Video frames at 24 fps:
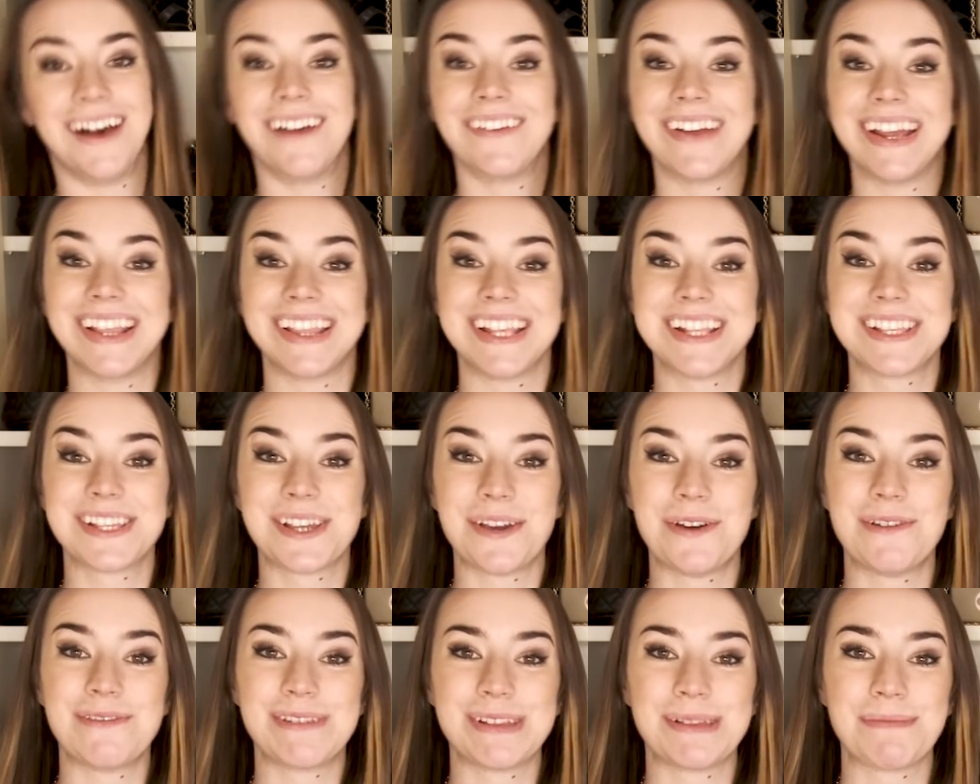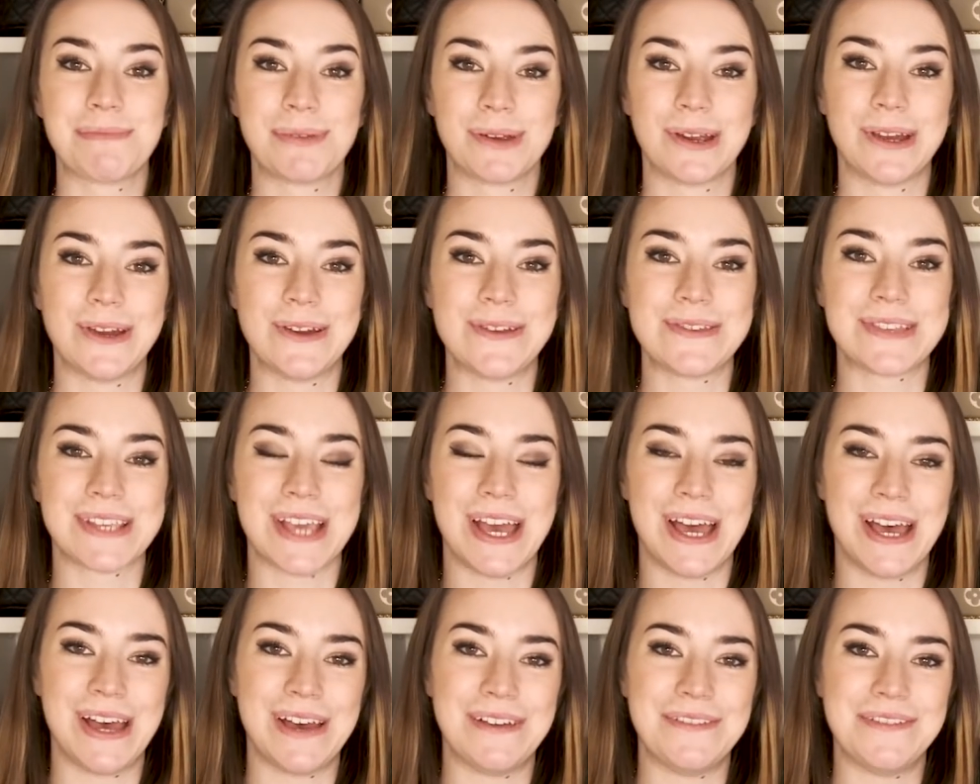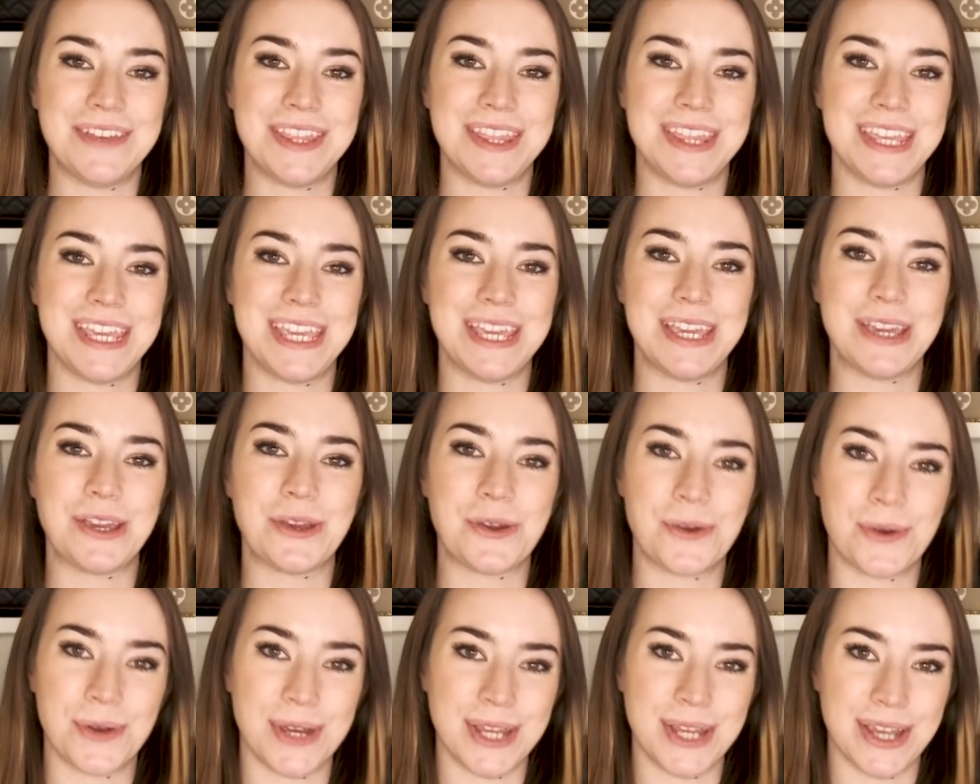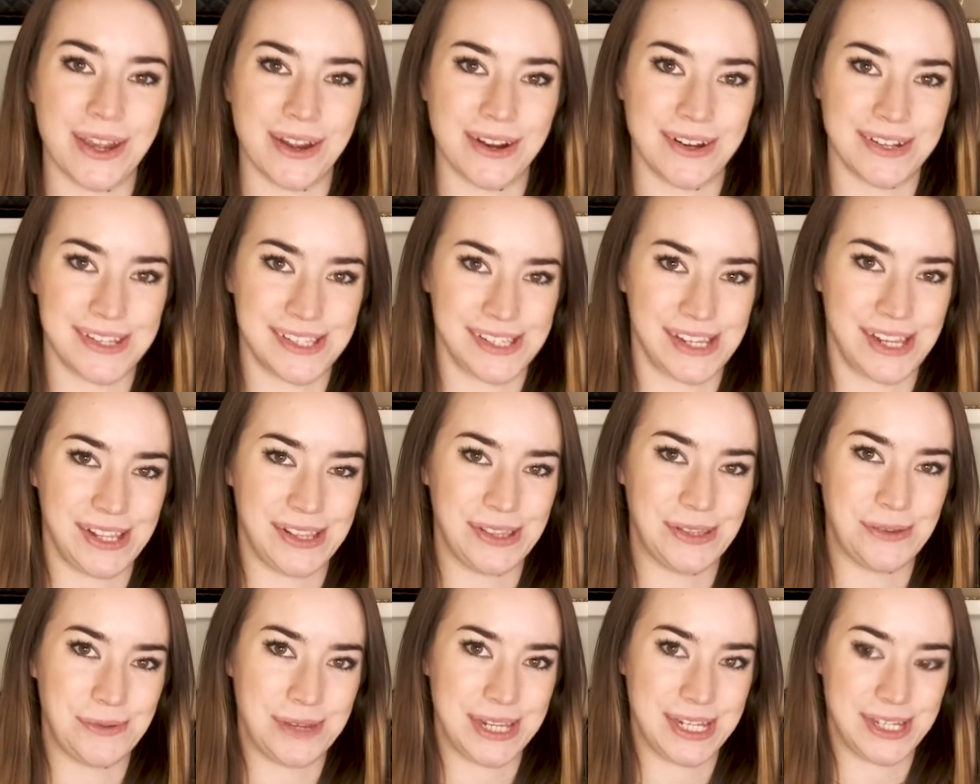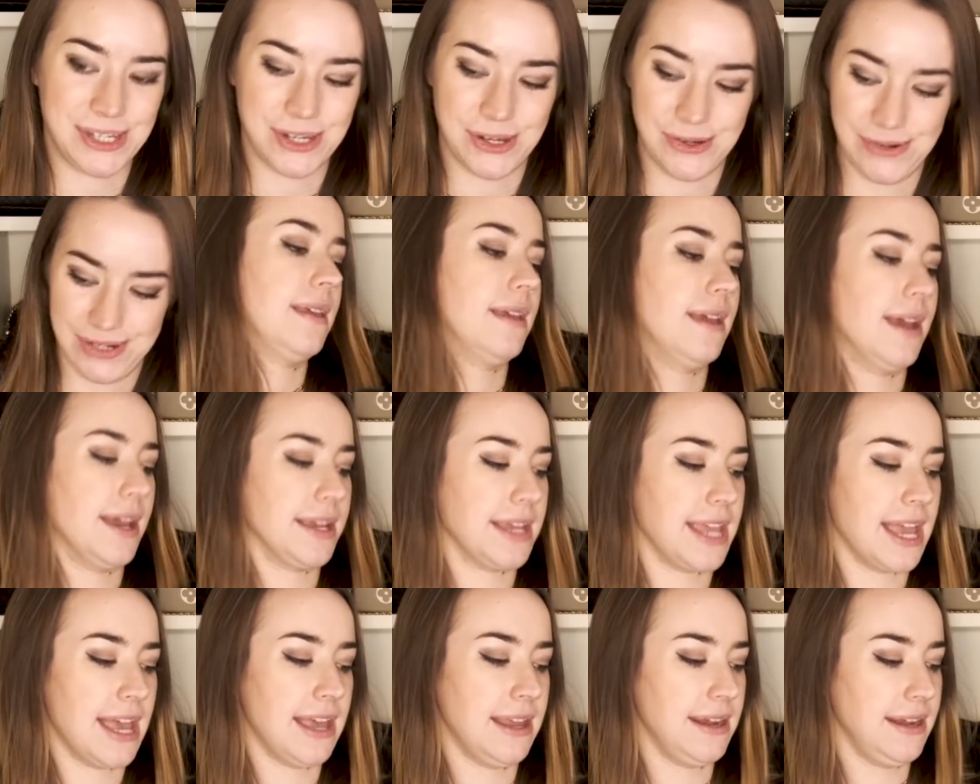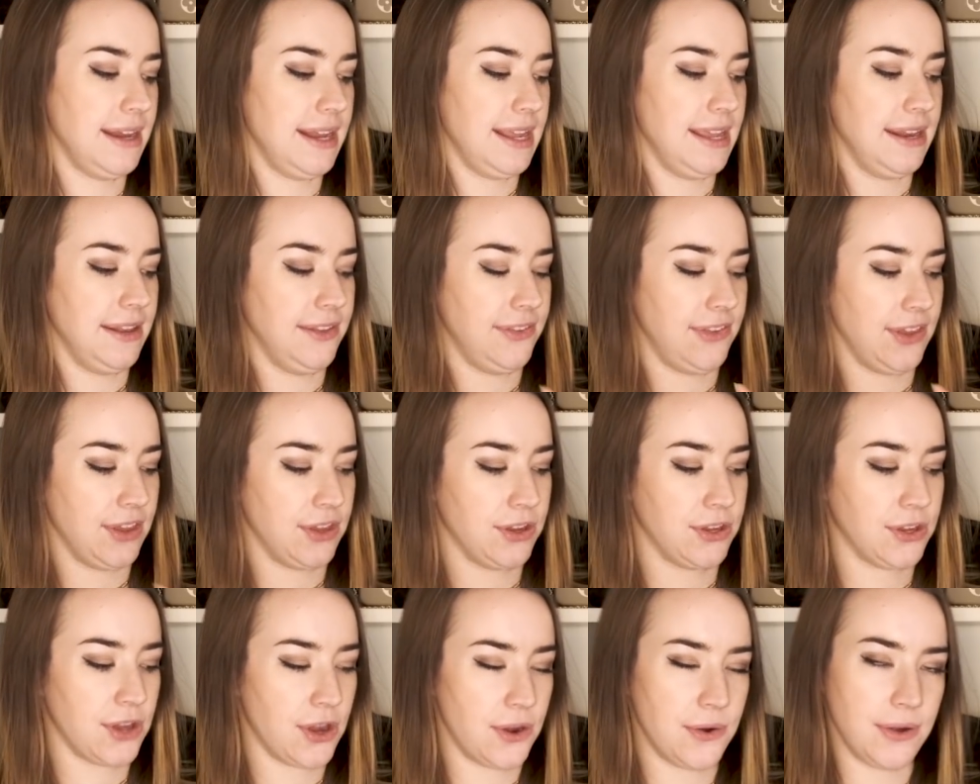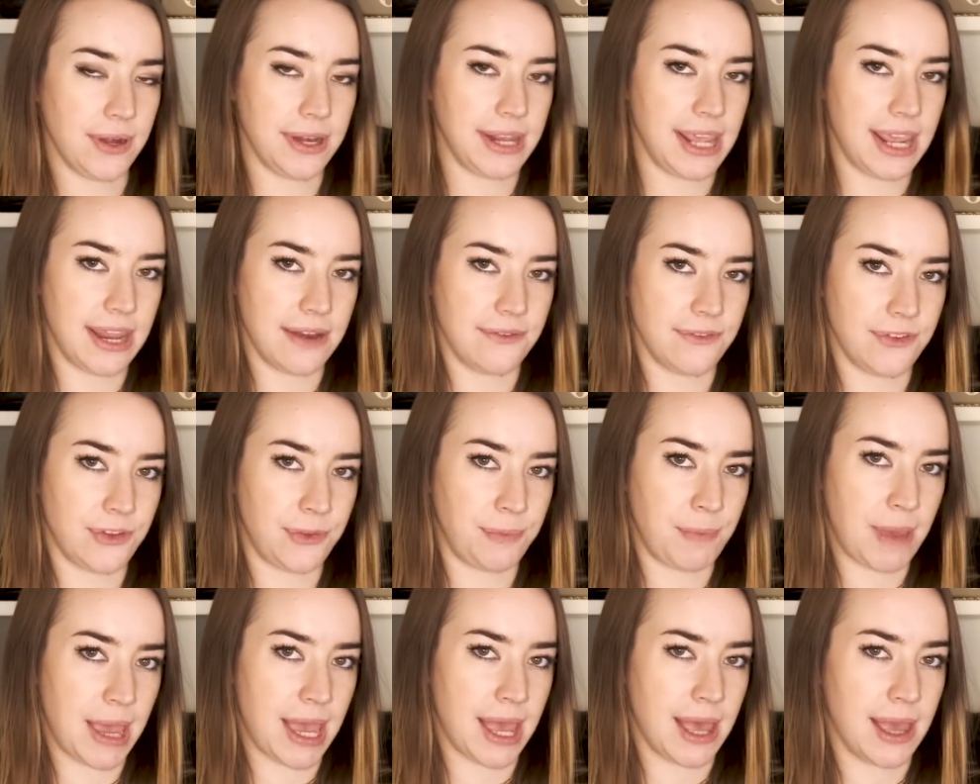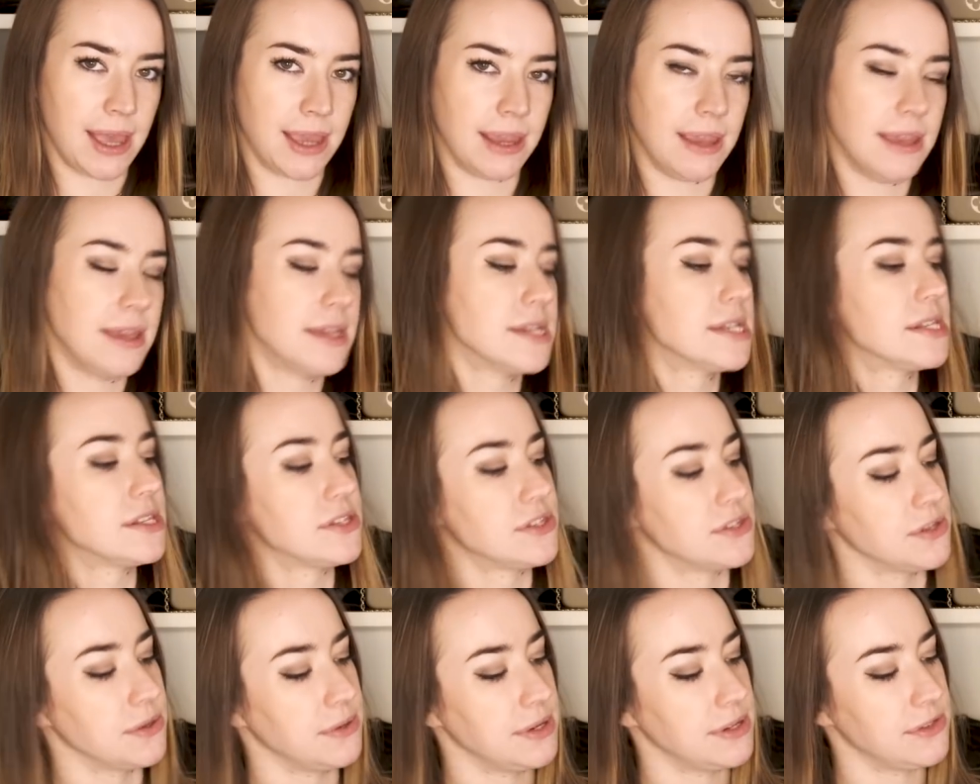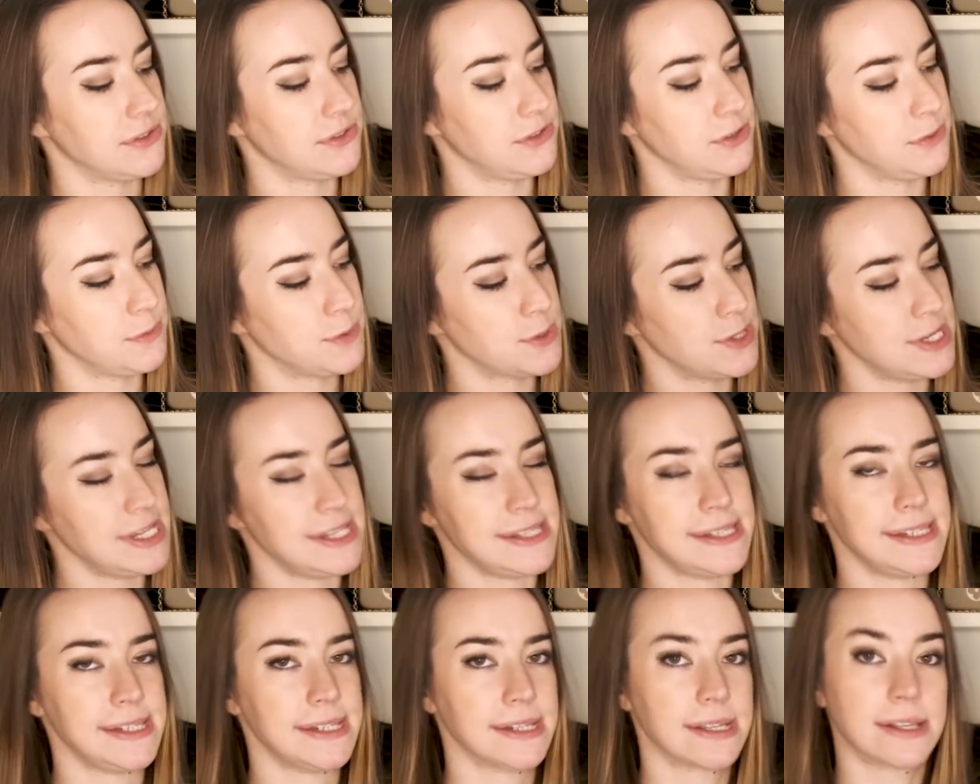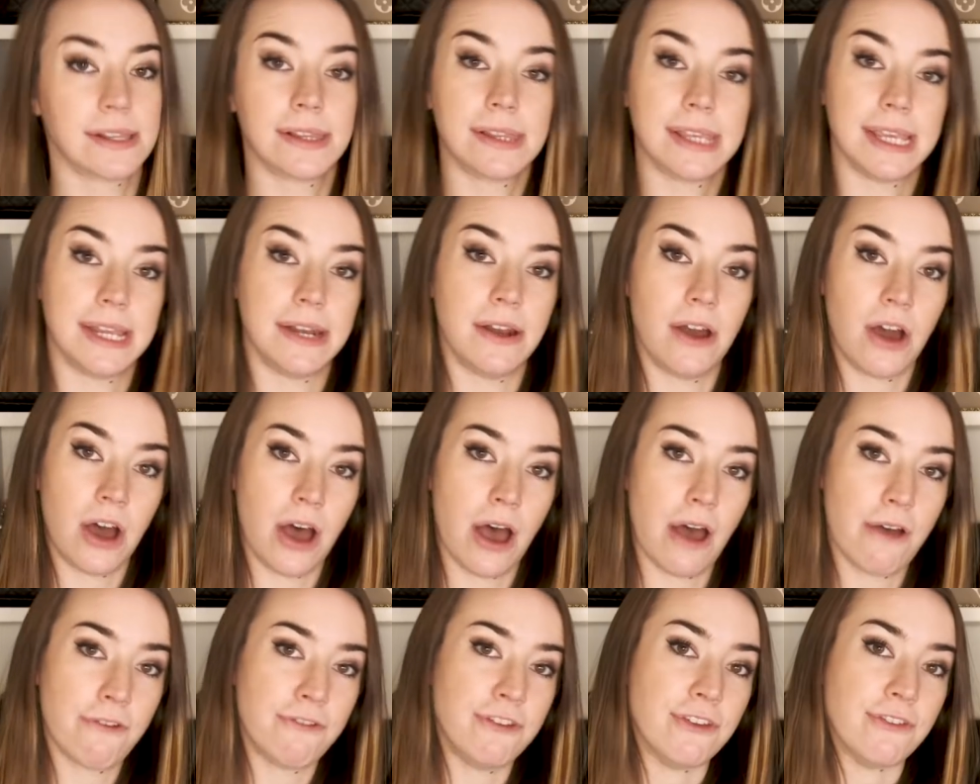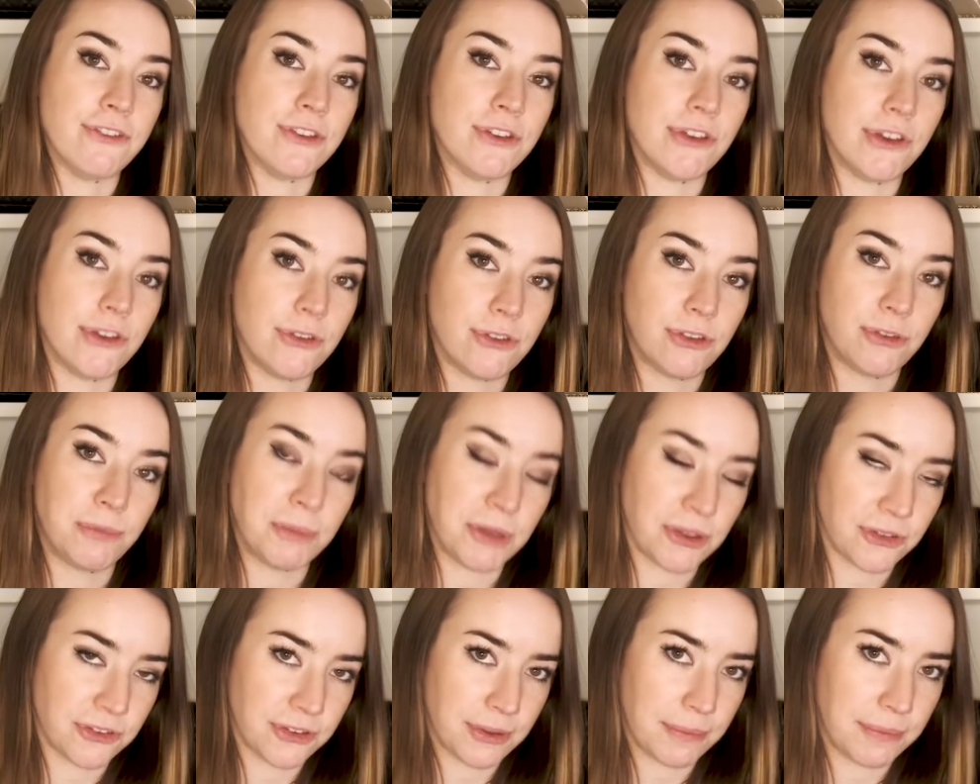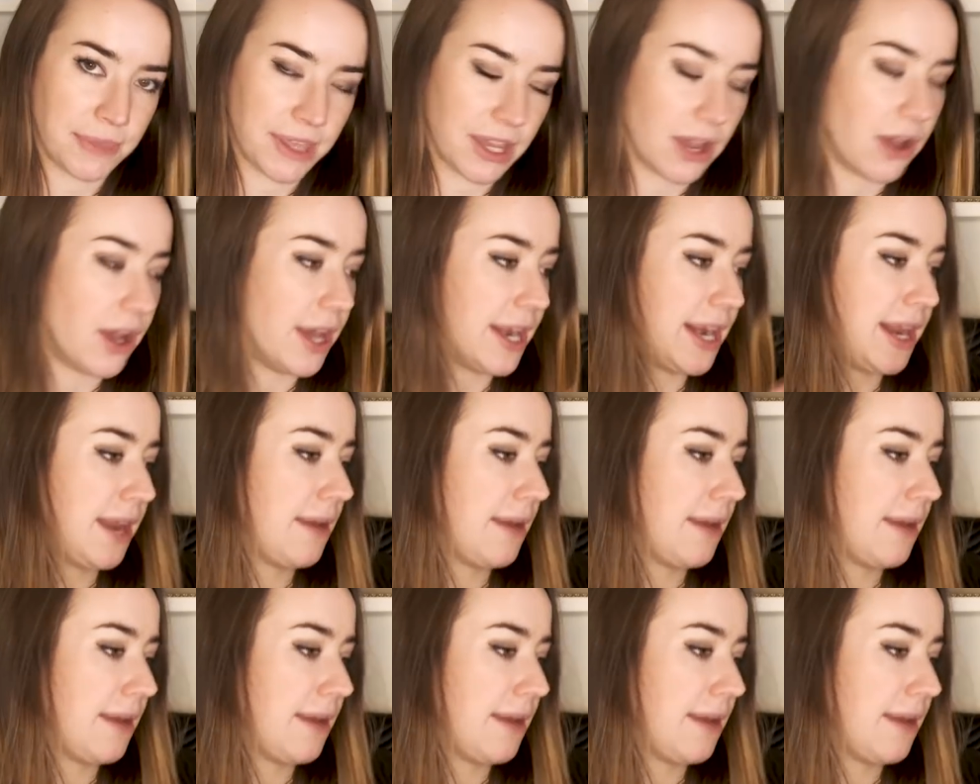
All right, let's go over the pros of the Goyard St. Louis tote. Again, it is a coated canvas bag, so it is super easy to clean off if you do spill something on it.